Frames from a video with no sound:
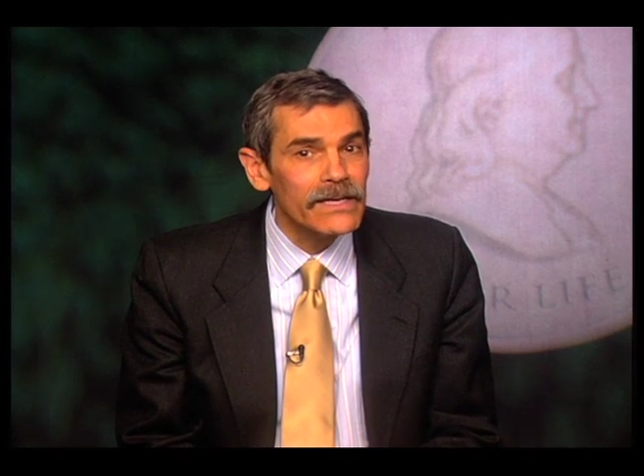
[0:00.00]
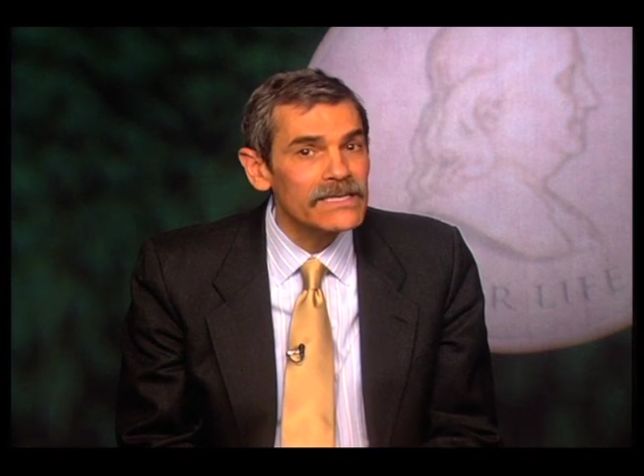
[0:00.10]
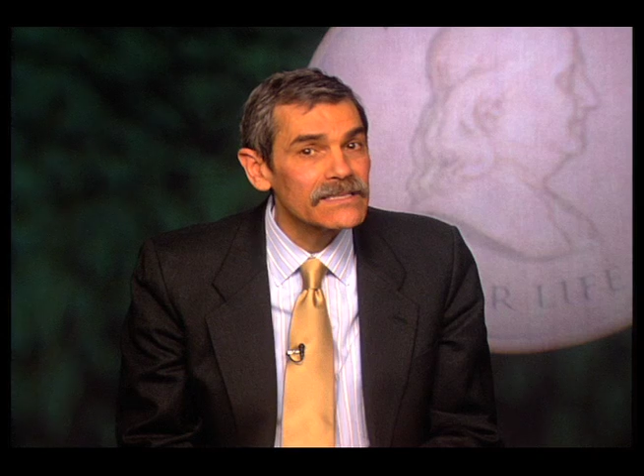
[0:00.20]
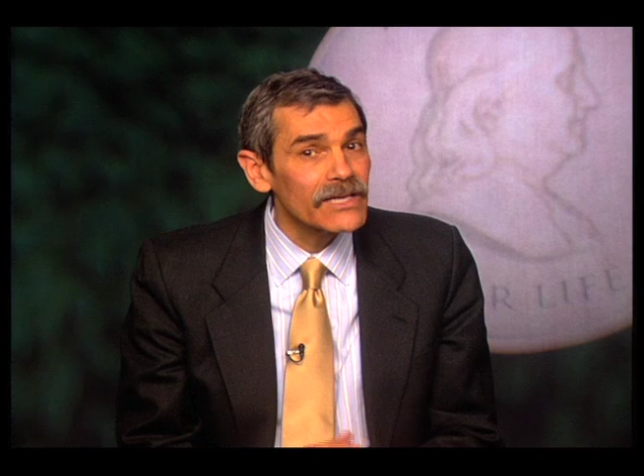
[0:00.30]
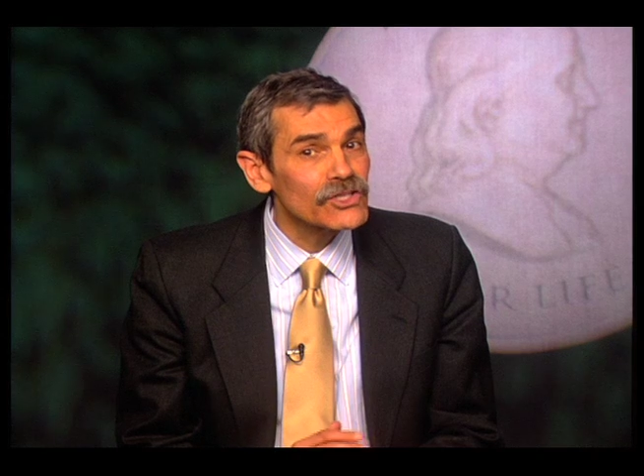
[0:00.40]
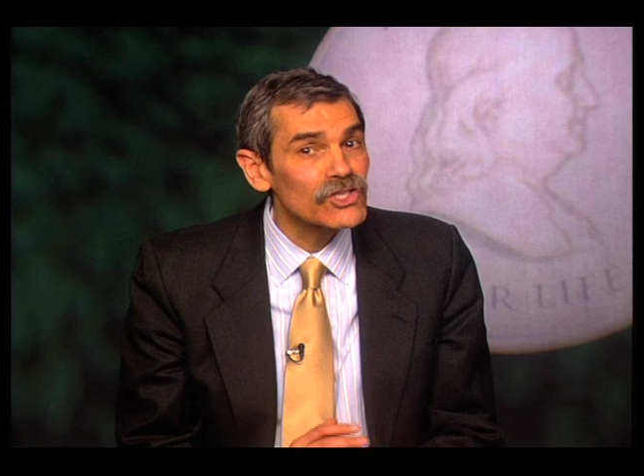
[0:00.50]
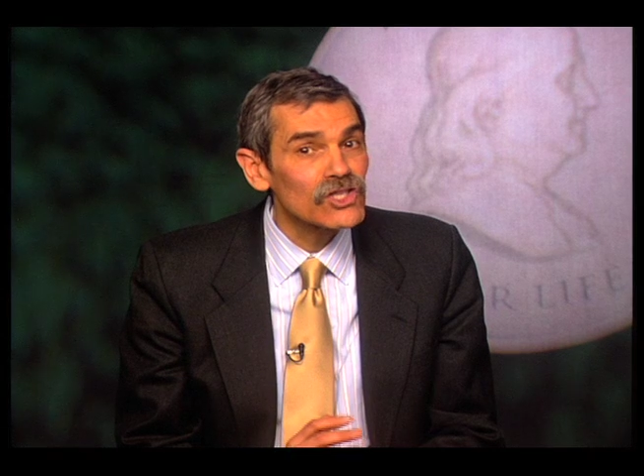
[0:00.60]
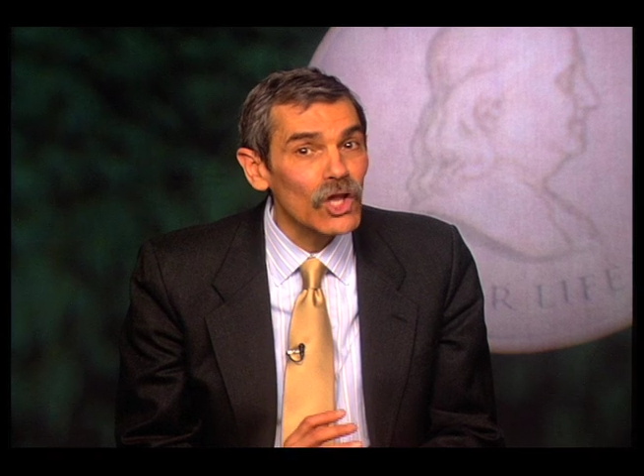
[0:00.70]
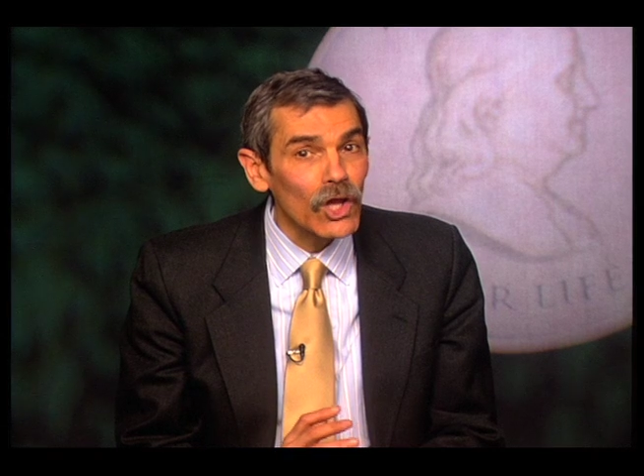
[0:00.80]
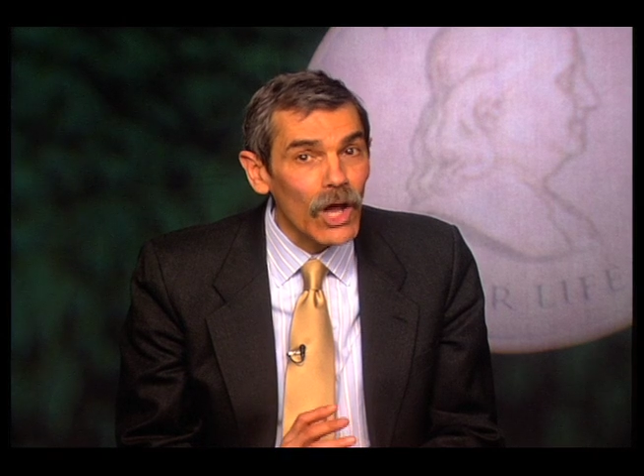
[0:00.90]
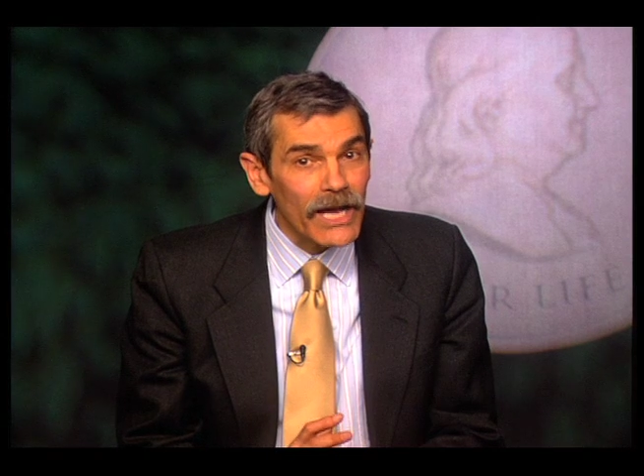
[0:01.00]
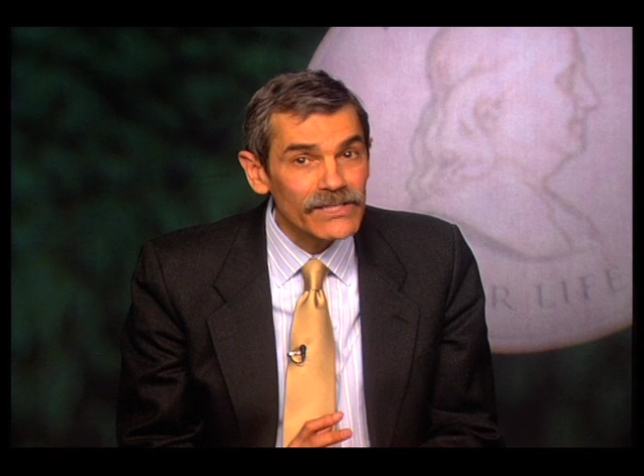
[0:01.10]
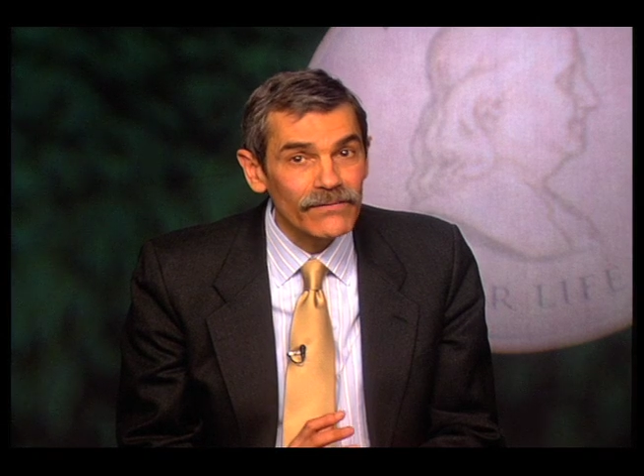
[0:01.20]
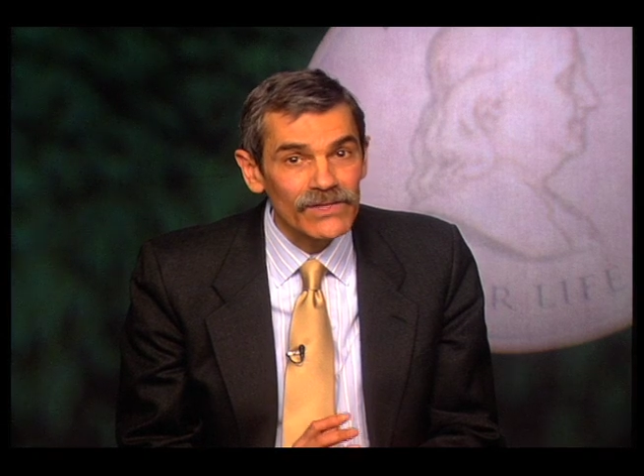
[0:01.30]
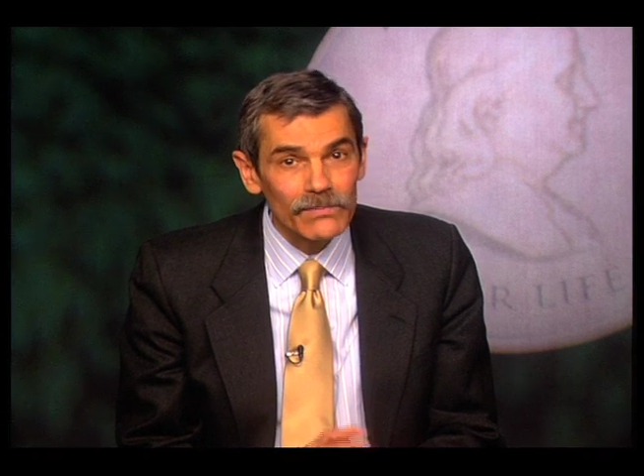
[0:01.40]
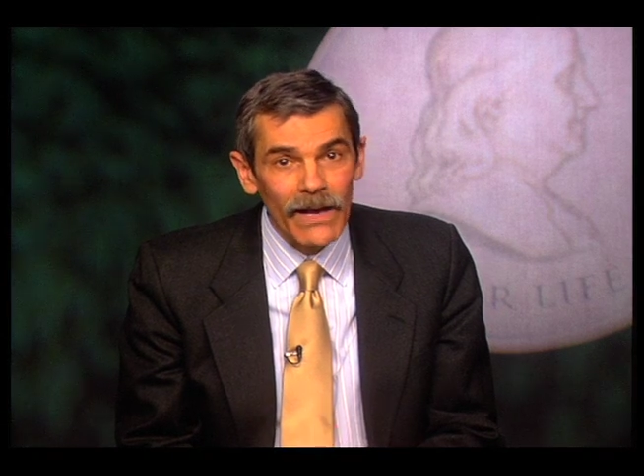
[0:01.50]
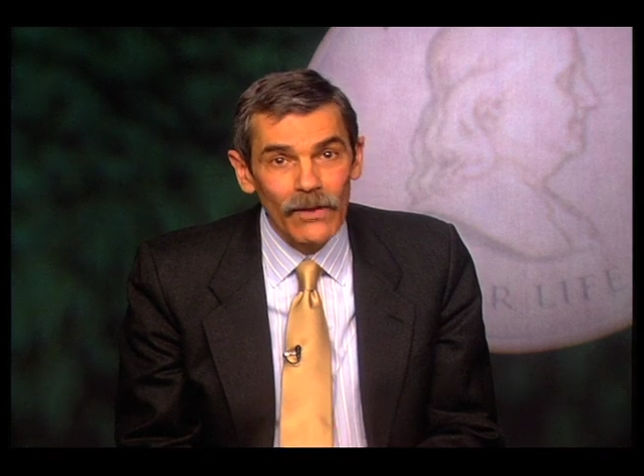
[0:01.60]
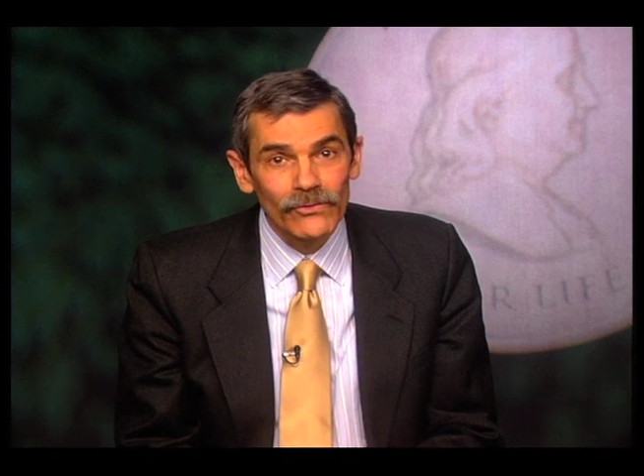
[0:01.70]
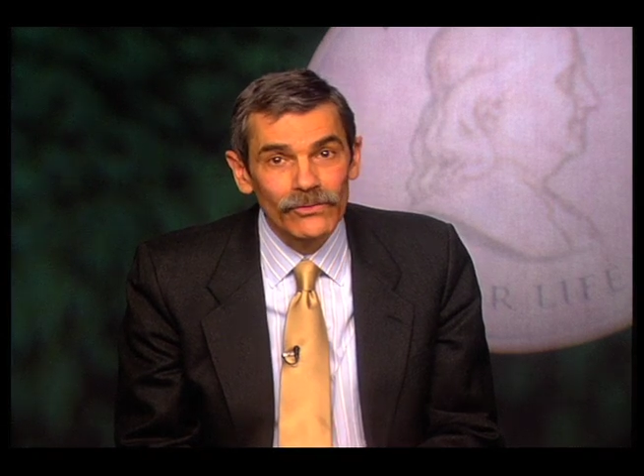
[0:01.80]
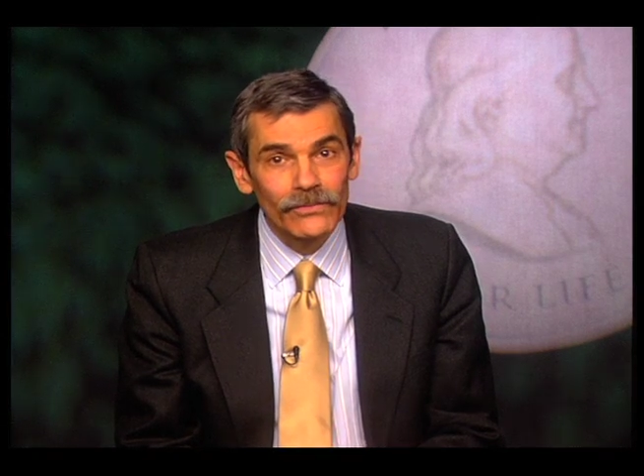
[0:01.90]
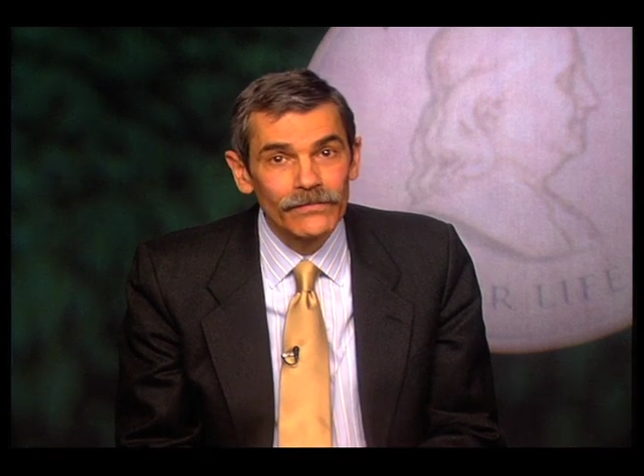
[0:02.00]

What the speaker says: such as the loss of a spouse.